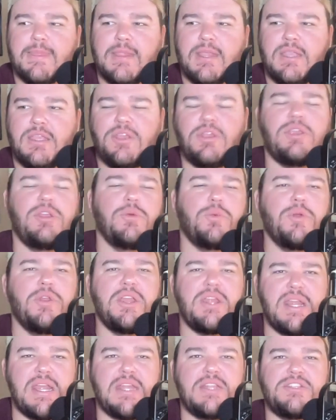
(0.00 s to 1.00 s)
You really
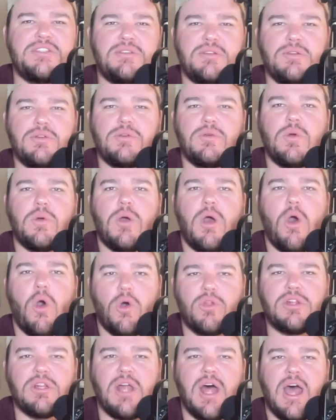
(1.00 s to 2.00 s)
need to
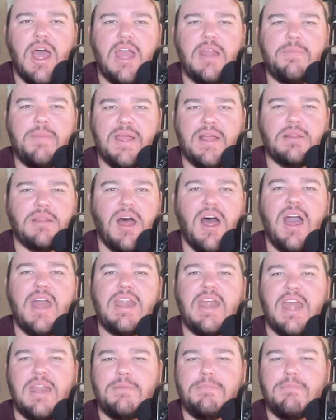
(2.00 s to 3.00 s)
hold a line, pick a line,
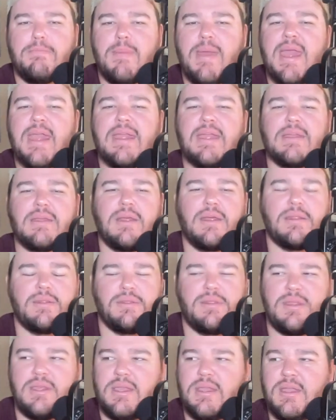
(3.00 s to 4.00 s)
and make
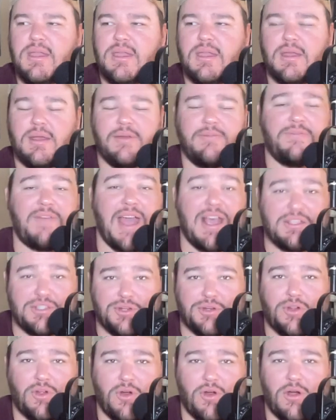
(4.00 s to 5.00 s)
the faster
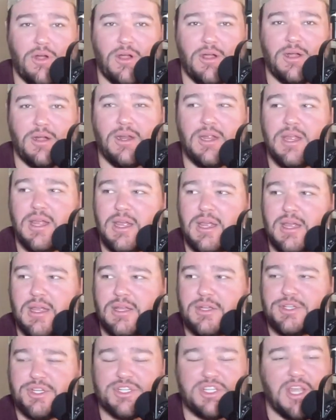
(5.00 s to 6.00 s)
car
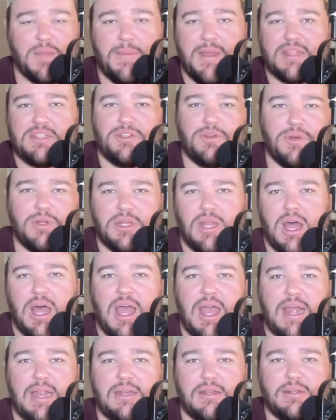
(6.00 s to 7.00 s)
just commit to a
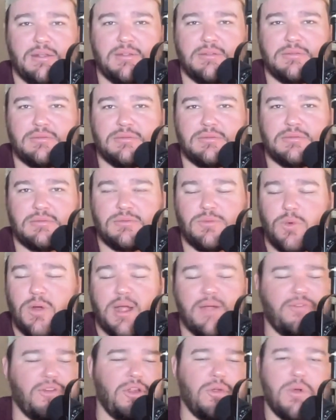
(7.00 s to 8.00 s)
line
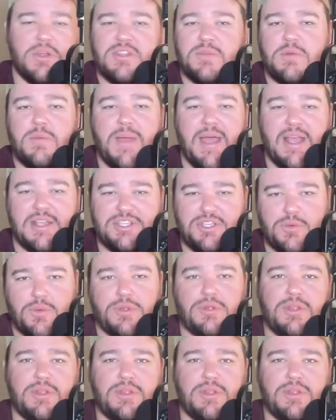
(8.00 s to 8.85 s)
wherever you want them to pass you, whether